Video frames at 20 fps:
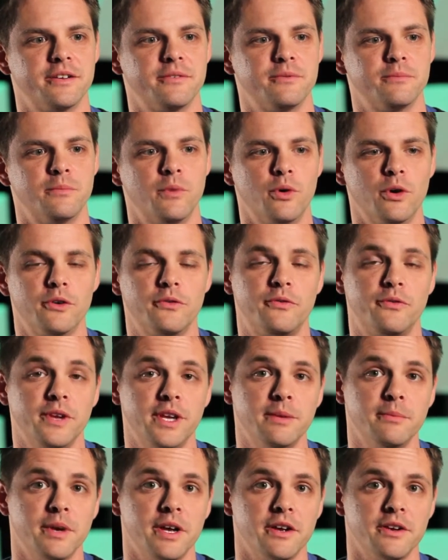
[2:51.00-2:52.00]
more
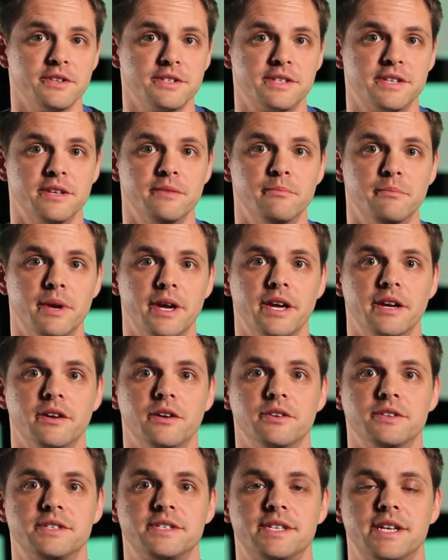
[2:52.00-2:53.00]
females than
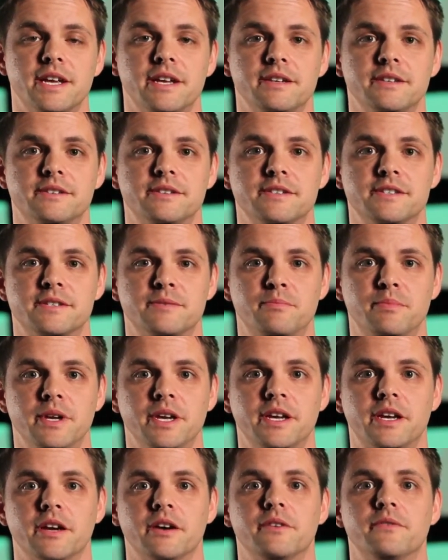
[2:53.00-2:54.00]
males tend to
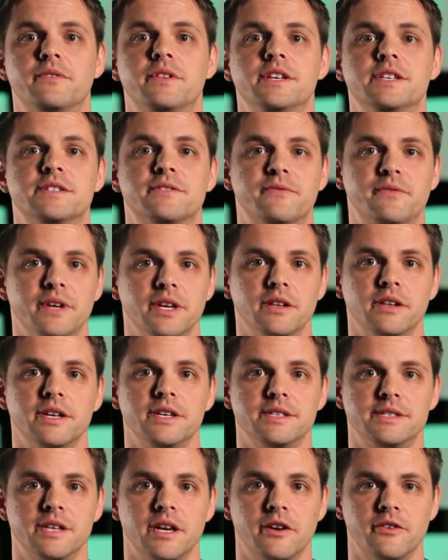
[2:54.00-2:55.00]
speak of these
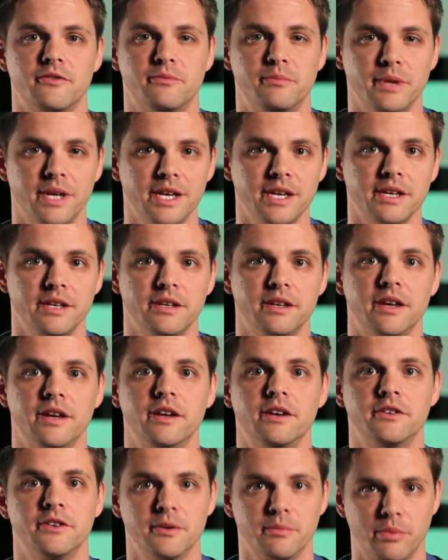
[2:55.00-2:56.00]
feelings of being
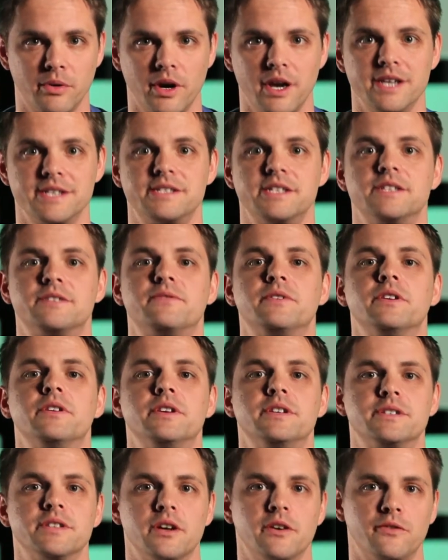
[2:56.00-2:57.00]
depressed, these
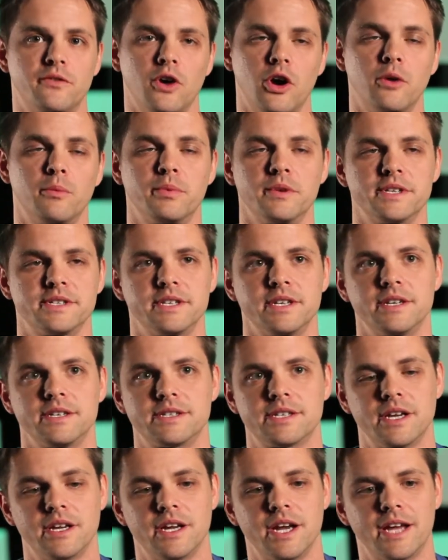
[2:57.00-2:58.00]
feelings of
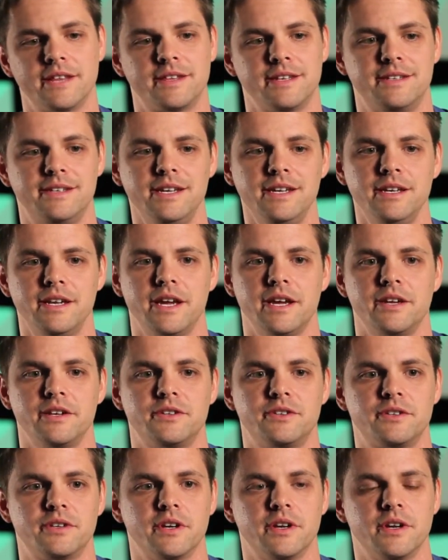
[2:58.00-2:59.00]
hopelessness. At the
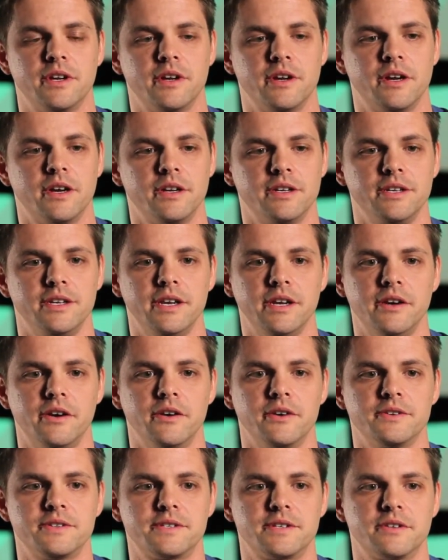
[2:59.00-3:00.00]
teenage
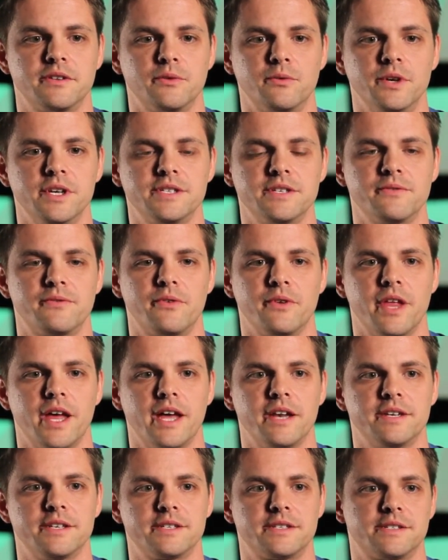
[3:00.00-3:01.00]
years, the reason for
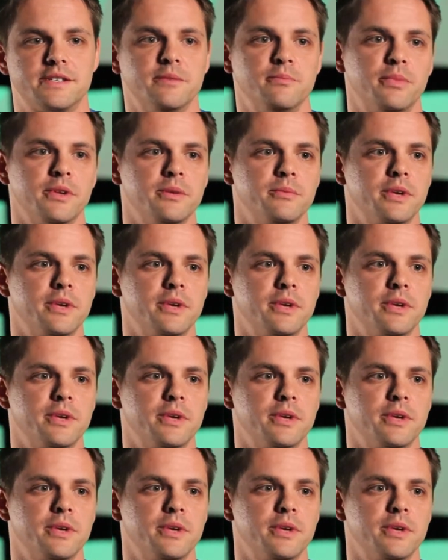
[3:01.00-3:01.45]
that is simply